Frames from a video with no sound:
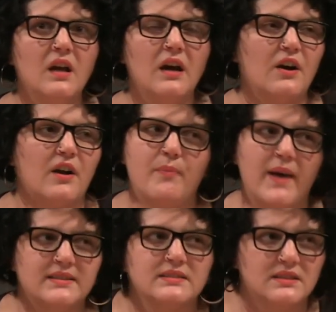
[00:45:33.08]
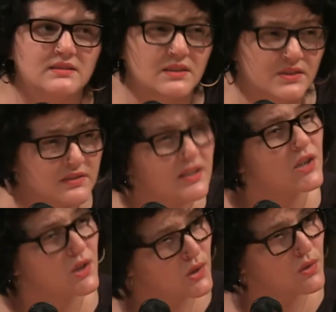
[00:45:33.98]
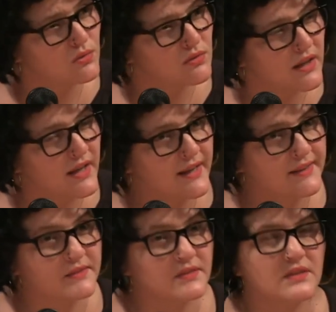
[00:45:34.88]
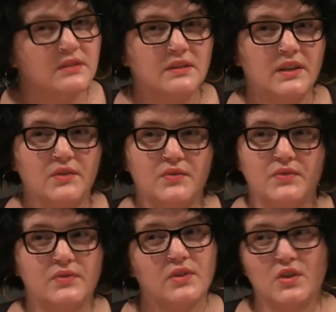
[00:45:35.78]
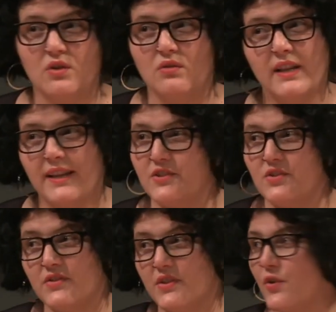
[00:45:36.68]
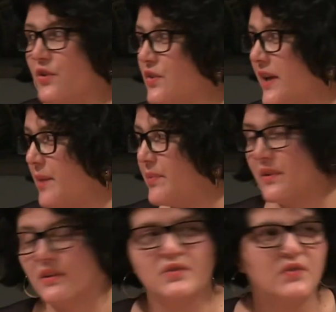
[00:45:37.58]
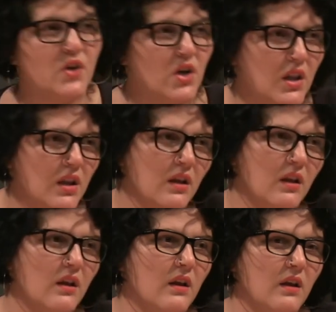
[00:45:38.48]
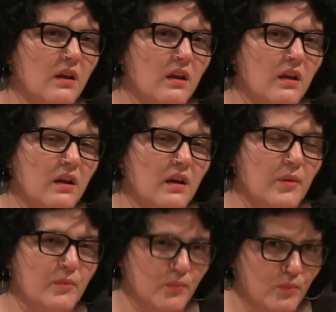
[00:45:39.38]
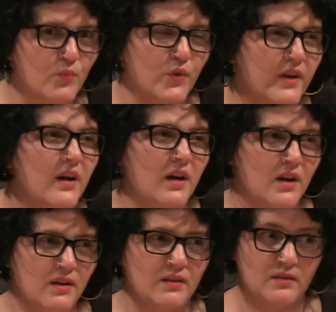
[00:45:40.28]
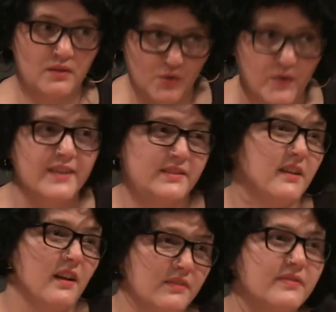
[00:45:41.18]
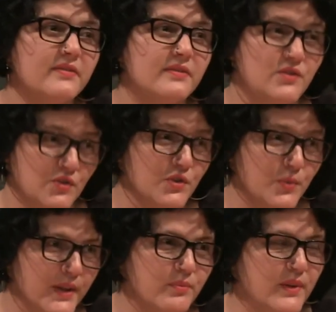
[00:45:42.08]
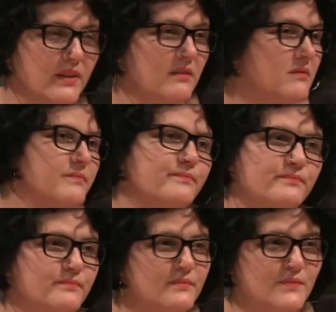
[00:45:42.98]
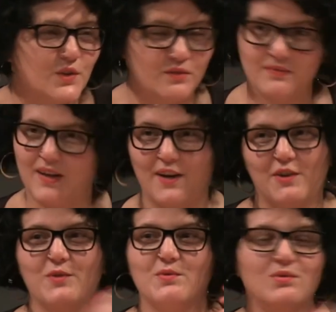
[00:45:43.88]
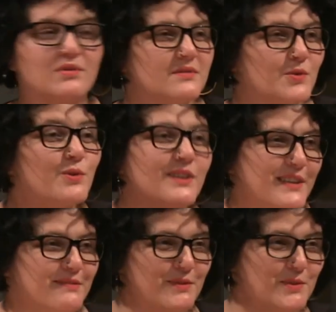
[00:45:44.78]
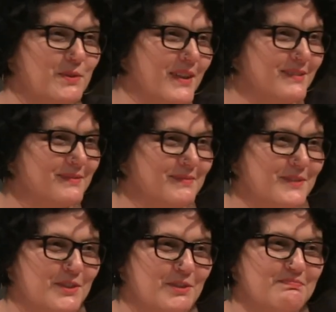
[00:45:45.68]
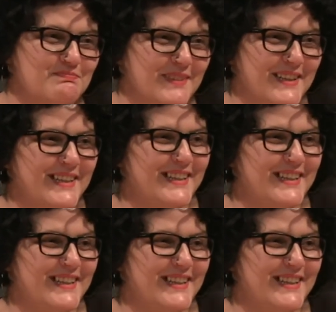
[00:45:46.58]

our capacities are still low, and if, you know, elections are going to happen in the fall, we are crazy enough to do it, but I don't know who'll live through it, so, yeah.